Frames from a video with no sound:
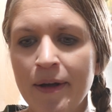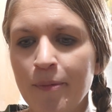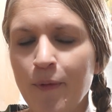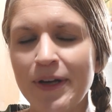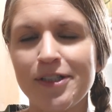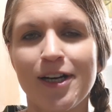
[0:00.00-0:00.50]

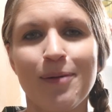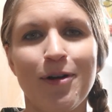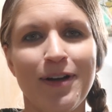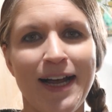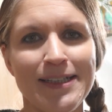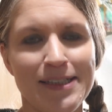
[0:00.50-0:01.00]
We can talk about
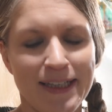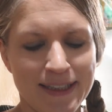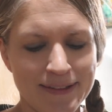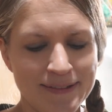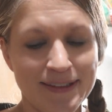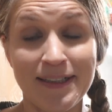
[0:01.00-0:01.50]
cats
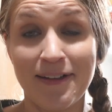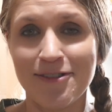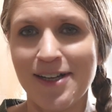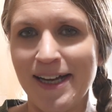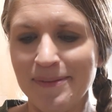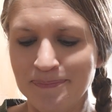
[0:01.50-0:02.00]
again another
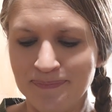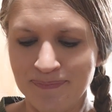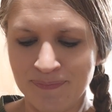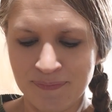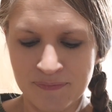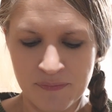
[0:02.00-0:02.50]
day.
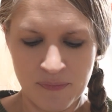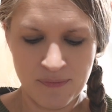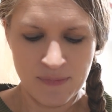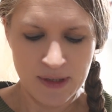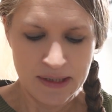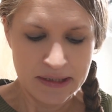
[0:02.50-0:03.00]

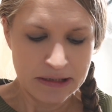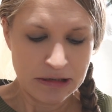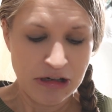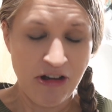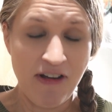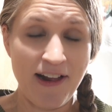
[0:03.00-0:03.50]

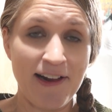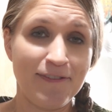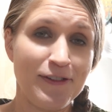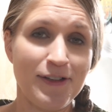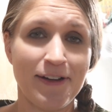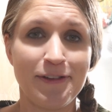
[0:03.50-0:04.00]
If
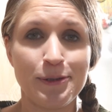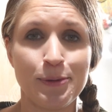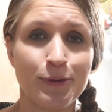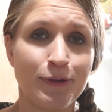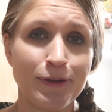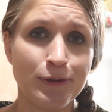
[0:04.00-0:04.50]
you thought this was
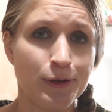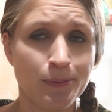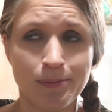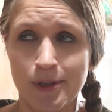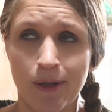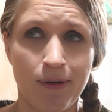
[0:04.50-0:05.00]
gross,
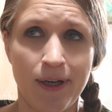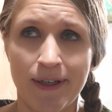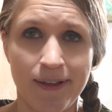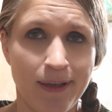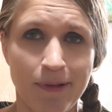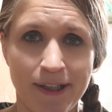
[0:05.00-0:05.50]
go ahead
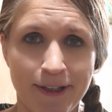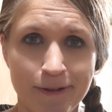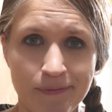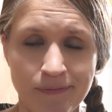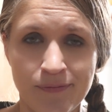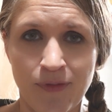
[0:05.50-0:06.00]
and let me
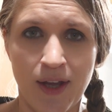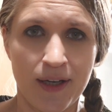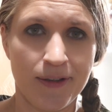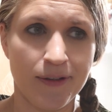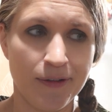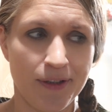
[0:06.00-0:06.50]
know. I
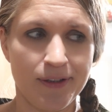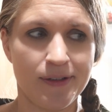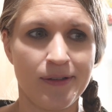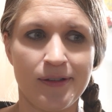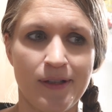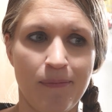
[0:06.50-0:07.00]
know that
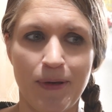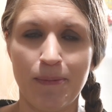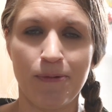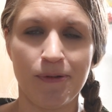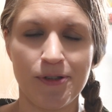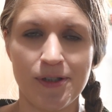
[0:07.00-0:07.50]
some
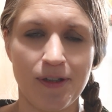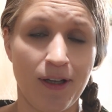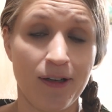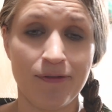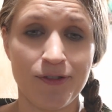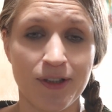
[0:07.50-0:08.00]
people just
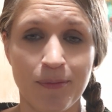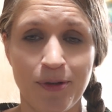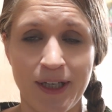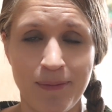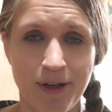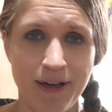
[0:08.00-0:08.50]
love to
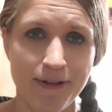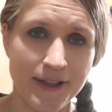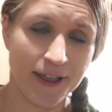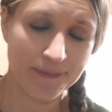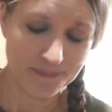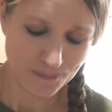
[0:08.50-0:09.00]
complain about
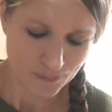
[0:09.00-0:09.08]
everything.